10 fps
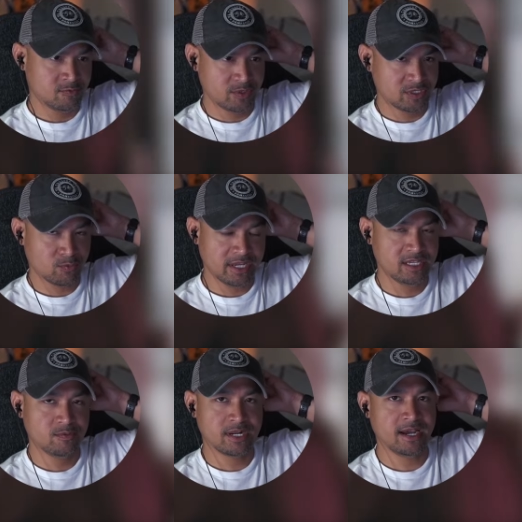the reason why
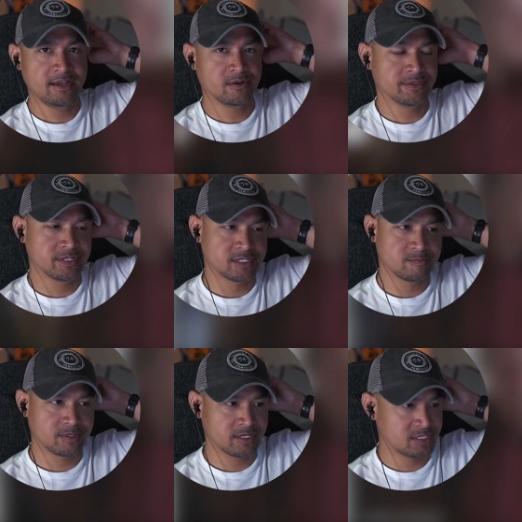he would hide all this is
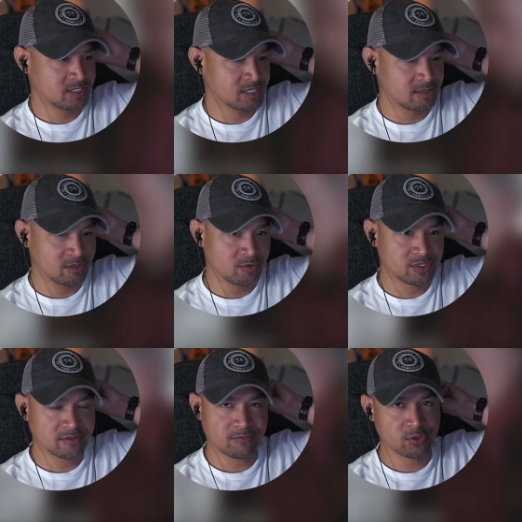because he's going to lose
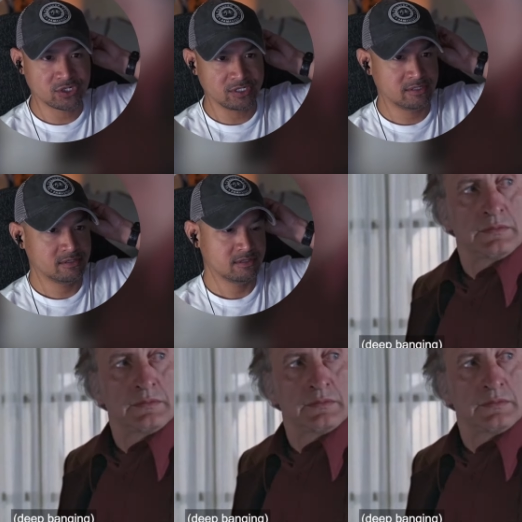his fortune.